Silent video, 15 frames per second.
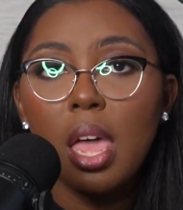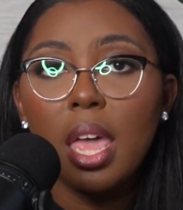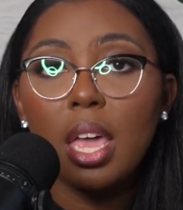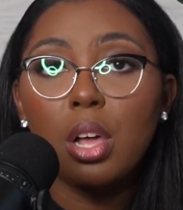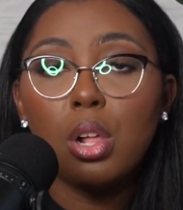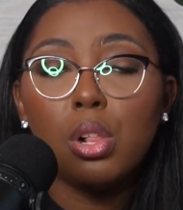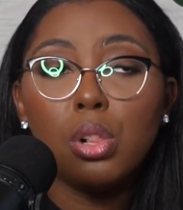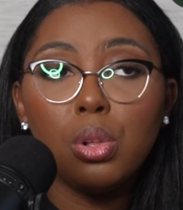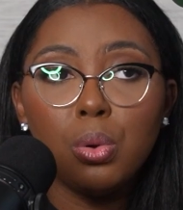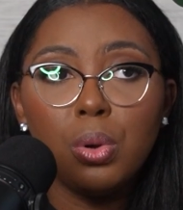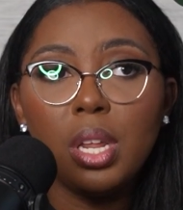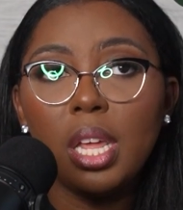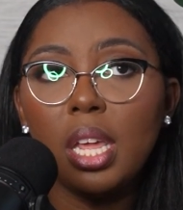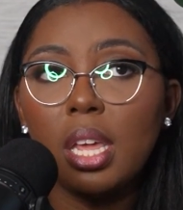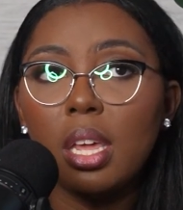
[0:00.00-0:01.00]

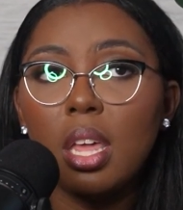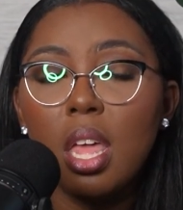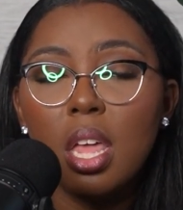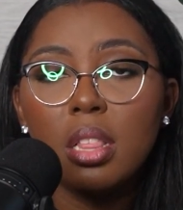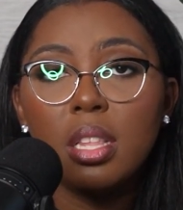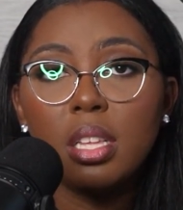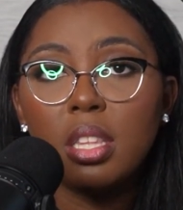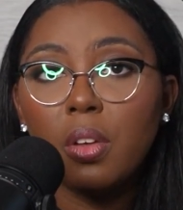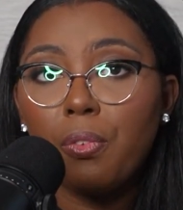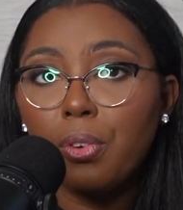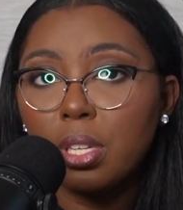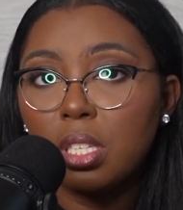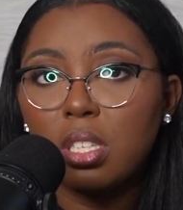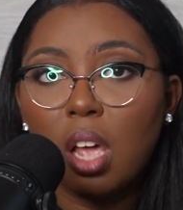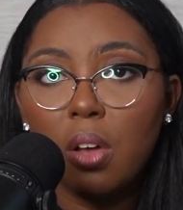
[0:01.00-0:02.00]
Including the
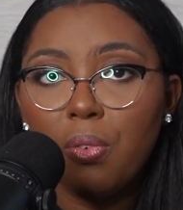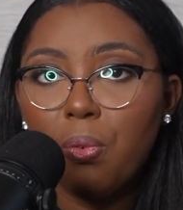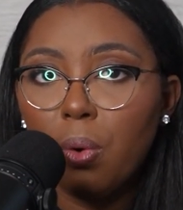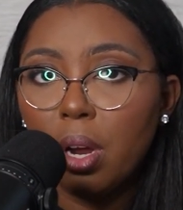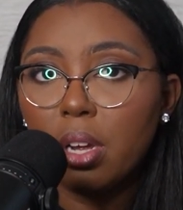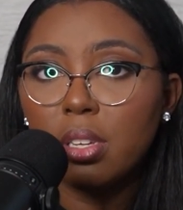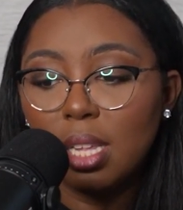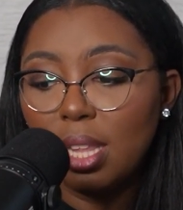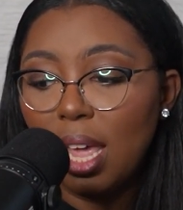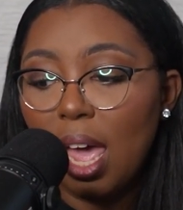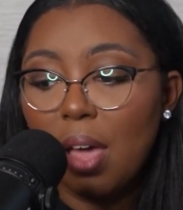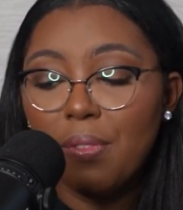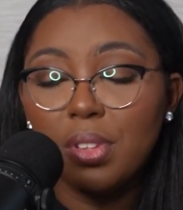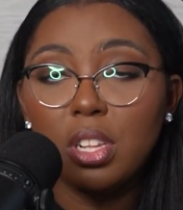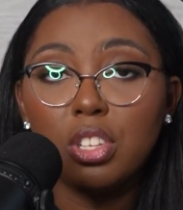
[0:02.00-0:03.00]
different software that they
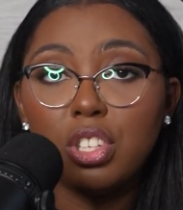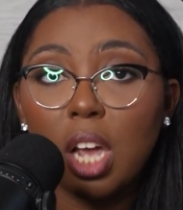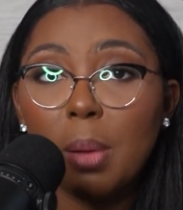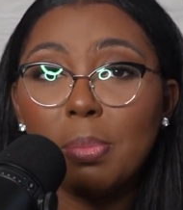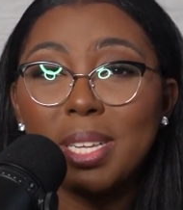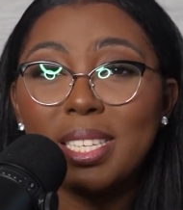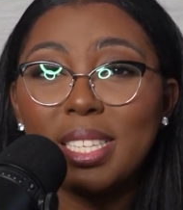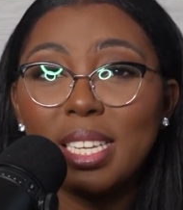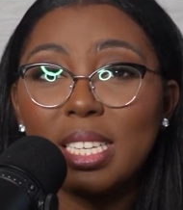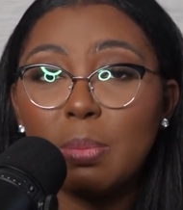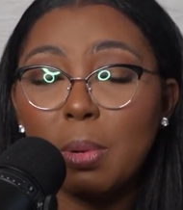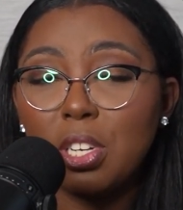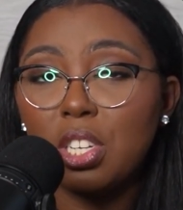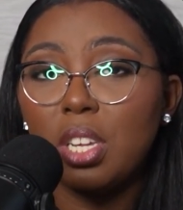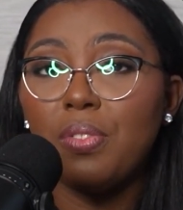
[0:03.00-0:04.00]
have in the job listing,
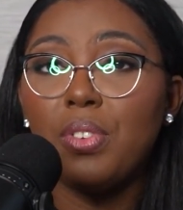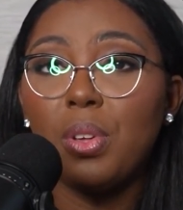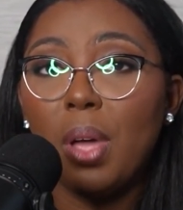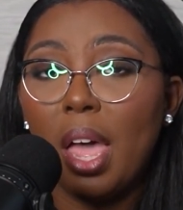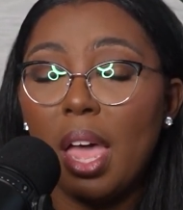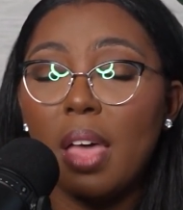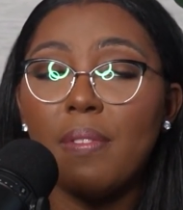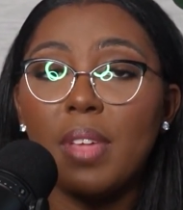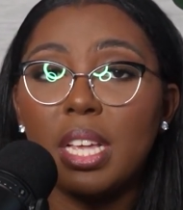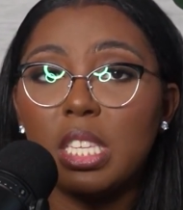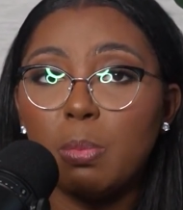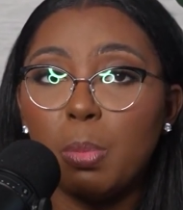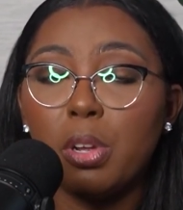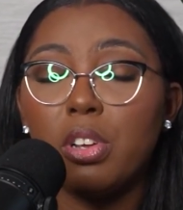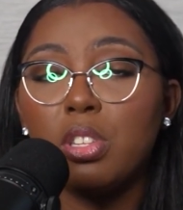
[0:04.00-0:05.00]
especially if you have
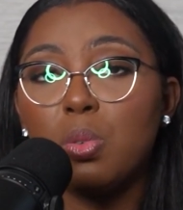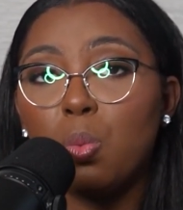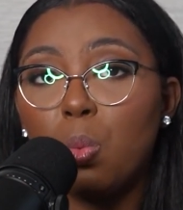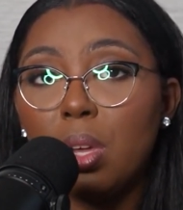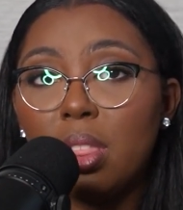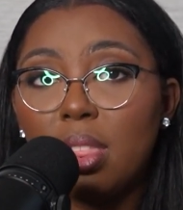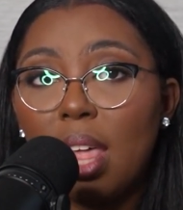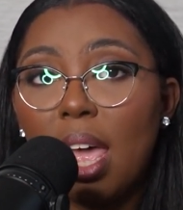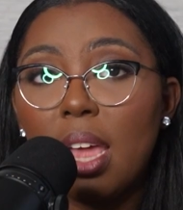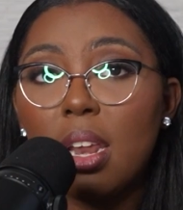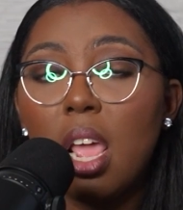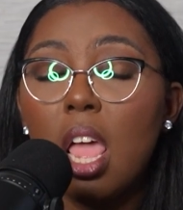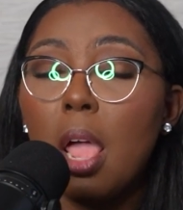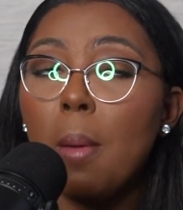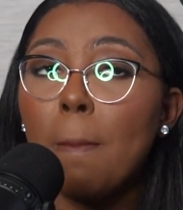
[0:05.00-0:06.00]
experience with
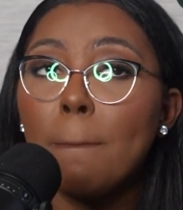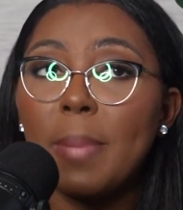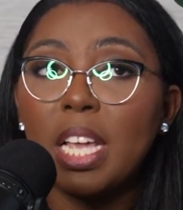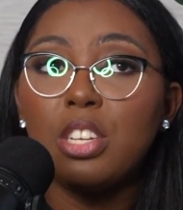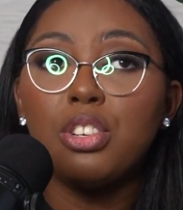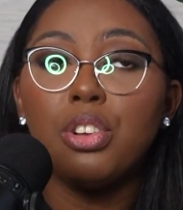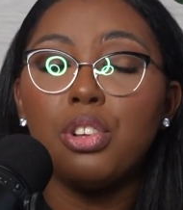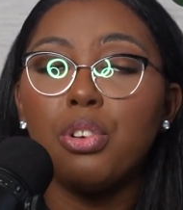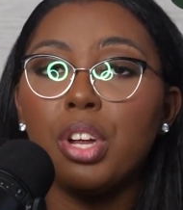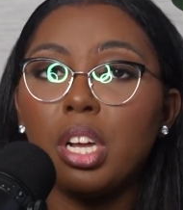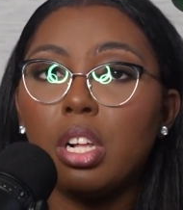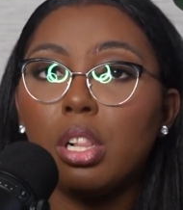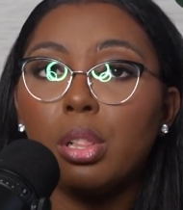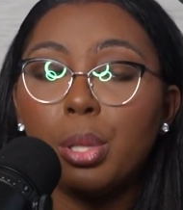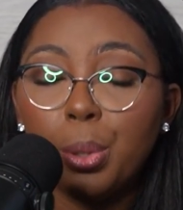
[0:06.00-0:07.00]
that, make sure you're
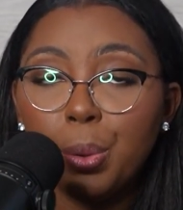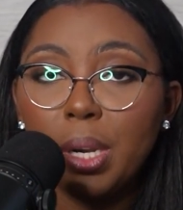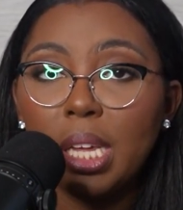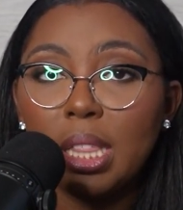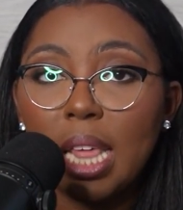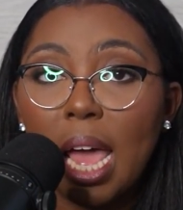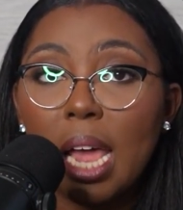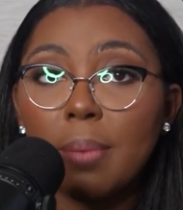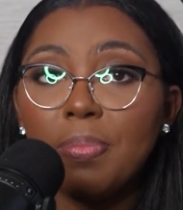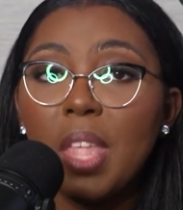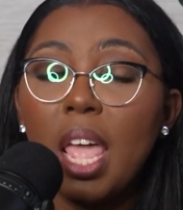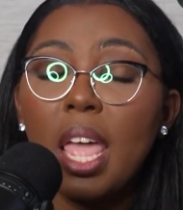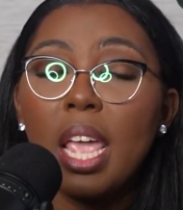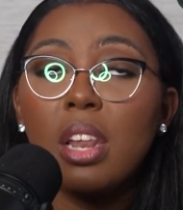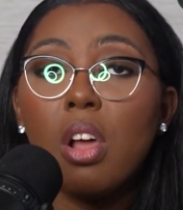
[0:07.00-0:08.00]
including that.
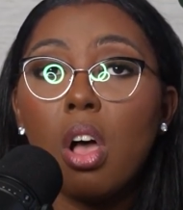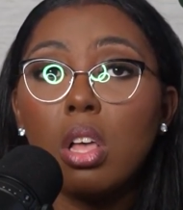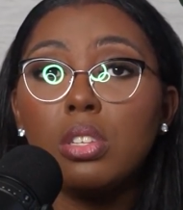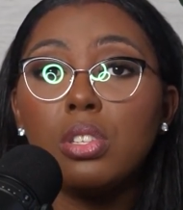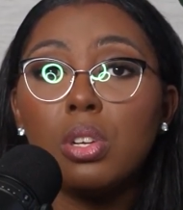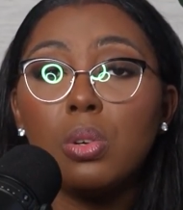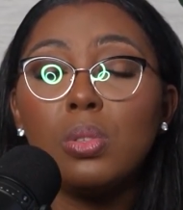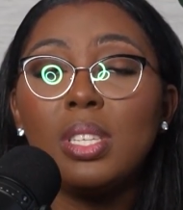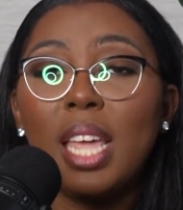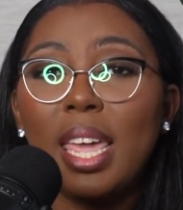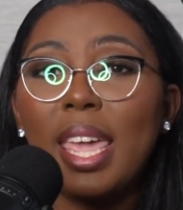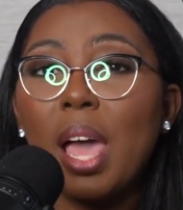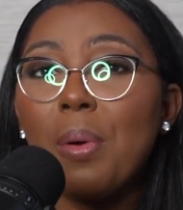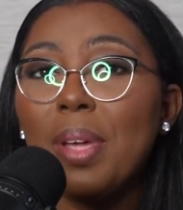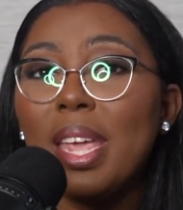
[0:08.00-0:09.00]
And also
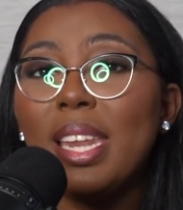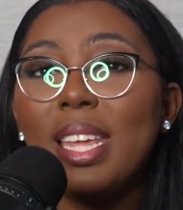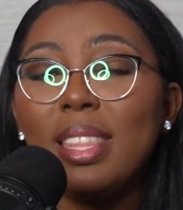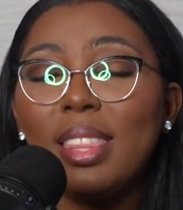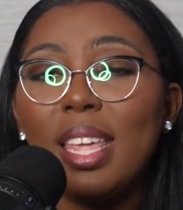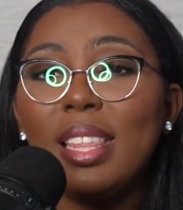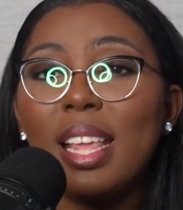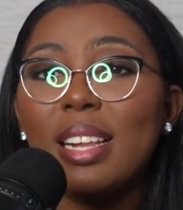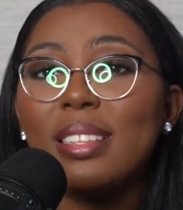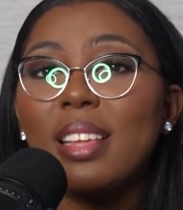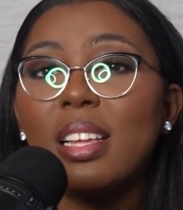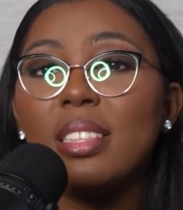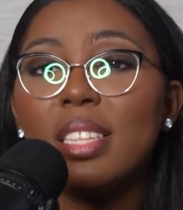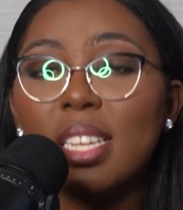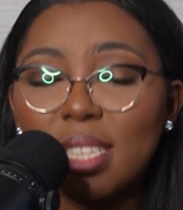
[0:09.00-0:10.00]
take out anything that is
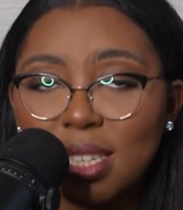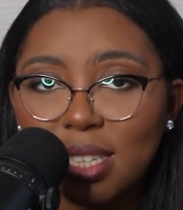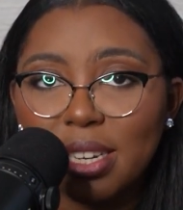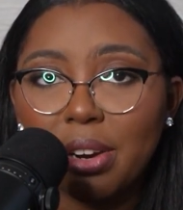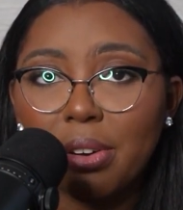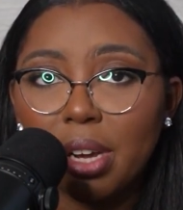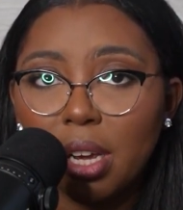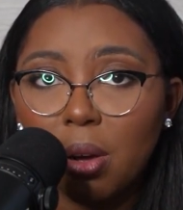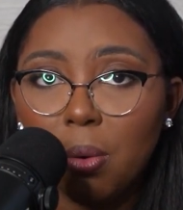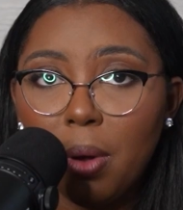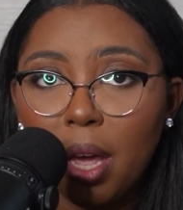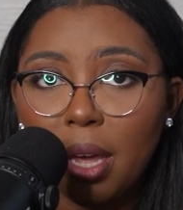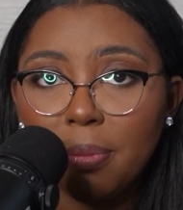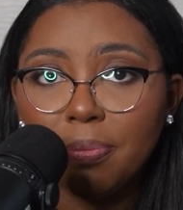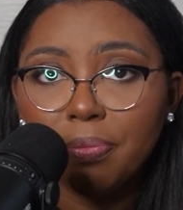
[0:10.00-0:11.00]
unnecessary,
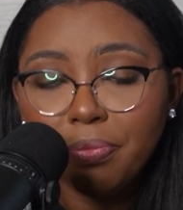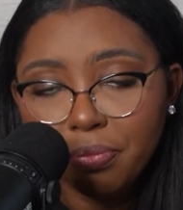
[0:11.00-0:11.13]
okay?